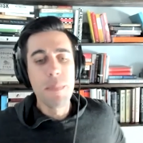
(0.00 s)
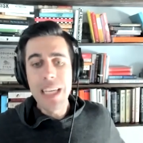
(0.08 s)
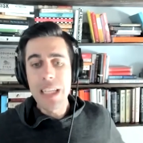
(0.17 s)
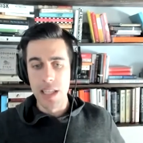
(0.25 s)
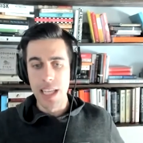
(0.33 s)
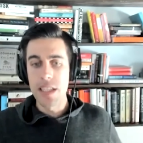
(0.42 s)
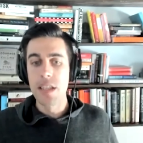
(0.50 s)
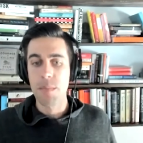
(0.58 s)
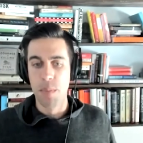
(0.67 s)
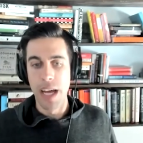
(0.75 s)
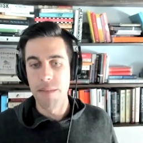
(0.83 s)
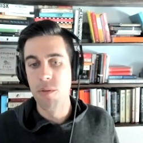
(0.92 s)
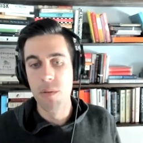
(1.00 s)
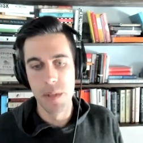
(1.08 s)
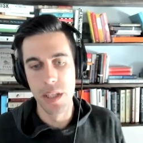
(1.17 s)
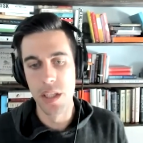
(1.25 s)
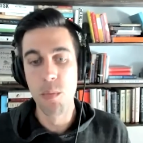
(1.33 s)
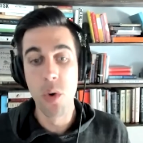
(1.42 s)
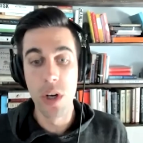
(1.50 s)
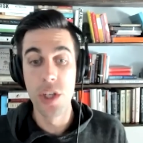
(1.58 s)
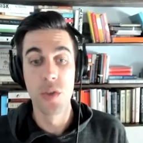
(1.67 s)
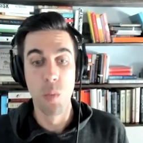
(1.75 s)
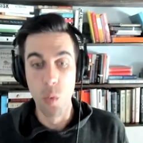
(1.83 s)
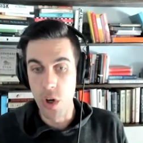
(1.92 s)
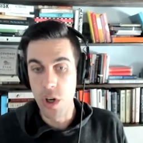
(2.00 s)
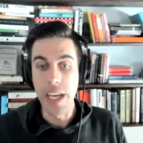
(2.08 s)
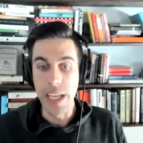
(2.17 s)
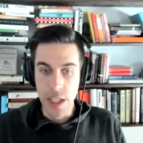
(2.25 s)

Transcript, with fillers: me it's less the platforms and it's more just work